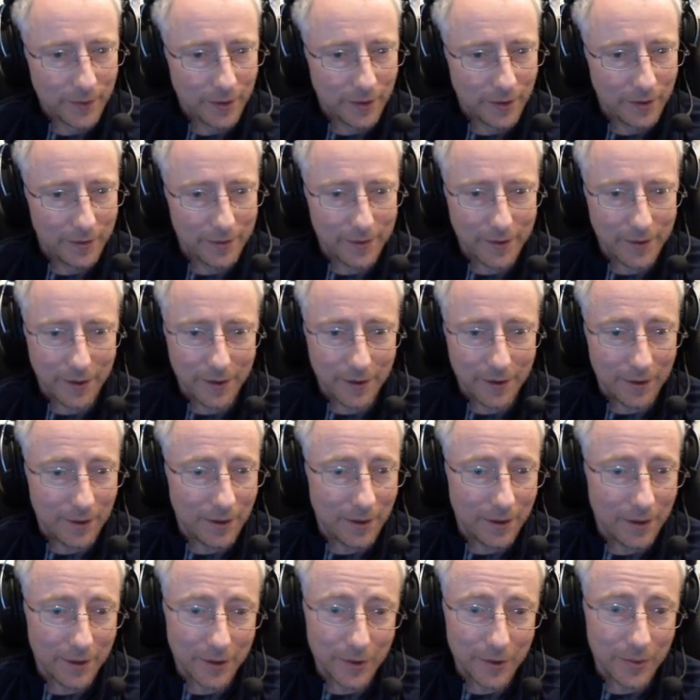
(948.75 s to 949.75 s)
it's got a
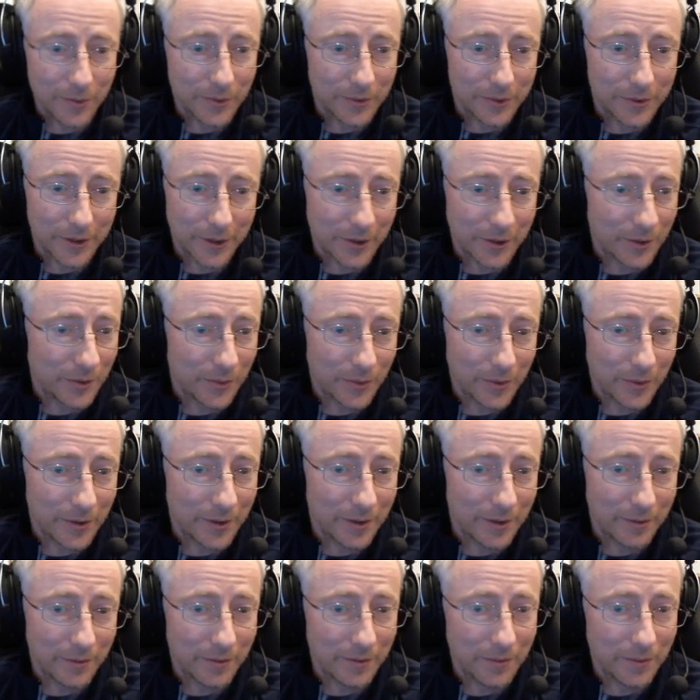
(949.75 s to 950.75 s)
lot of tools that go with
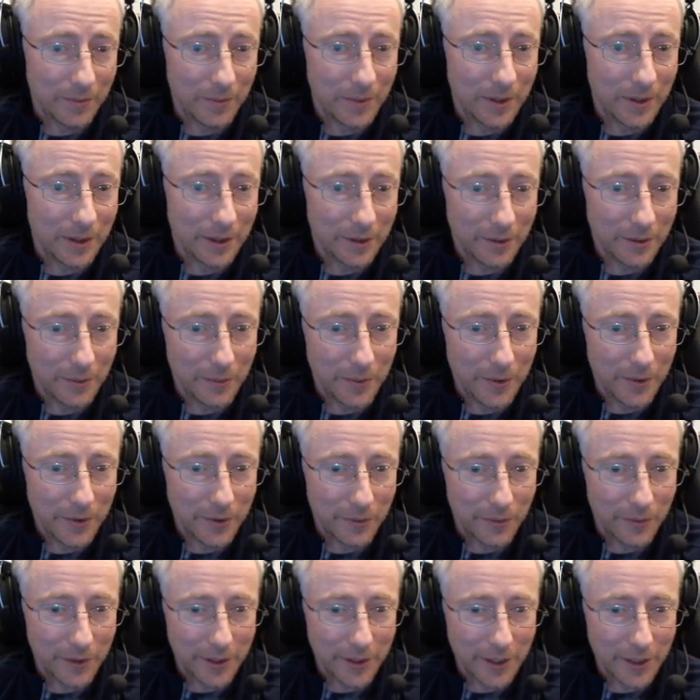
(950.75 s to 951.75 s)
it
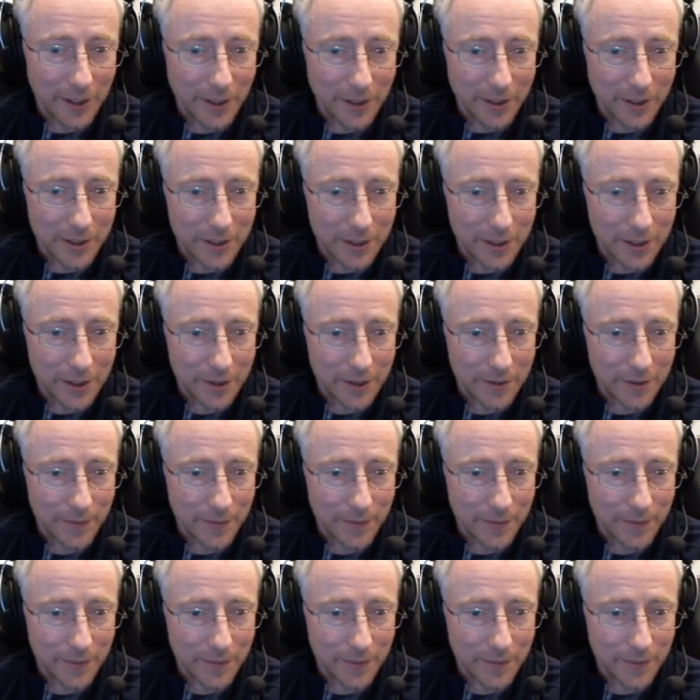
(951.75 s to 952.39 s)
really nicely.